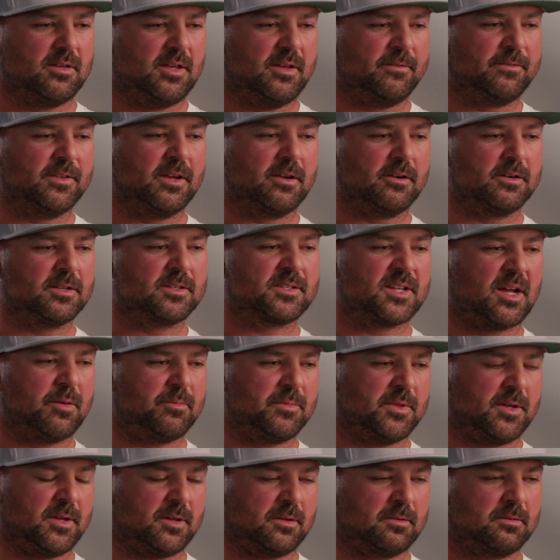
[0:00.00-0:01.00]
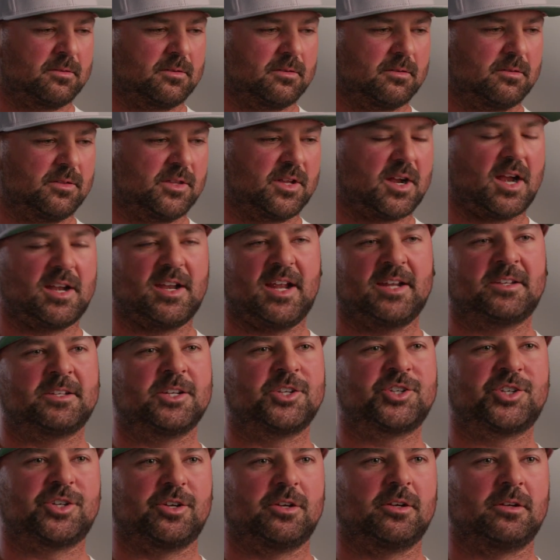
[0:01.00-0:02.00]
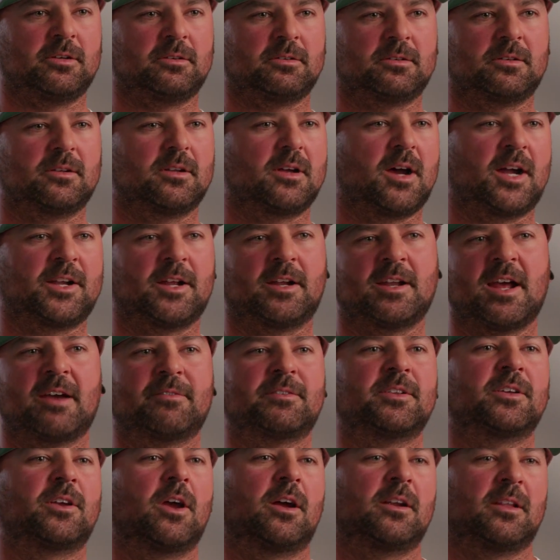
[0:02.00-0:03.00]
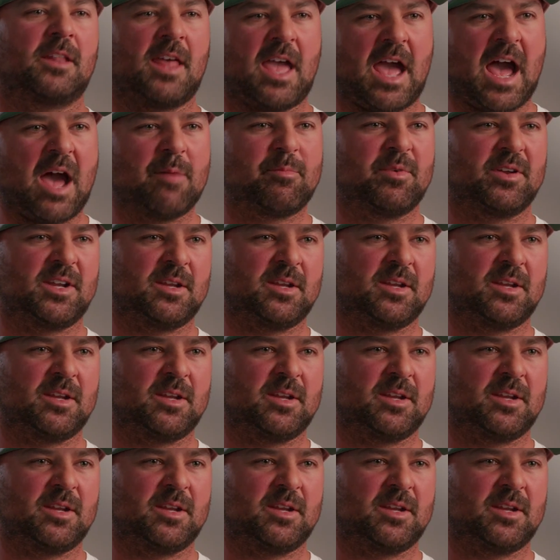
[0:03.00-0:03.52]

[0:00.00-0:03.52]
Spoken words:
If there is something that I need to tune, I don't have to go to the app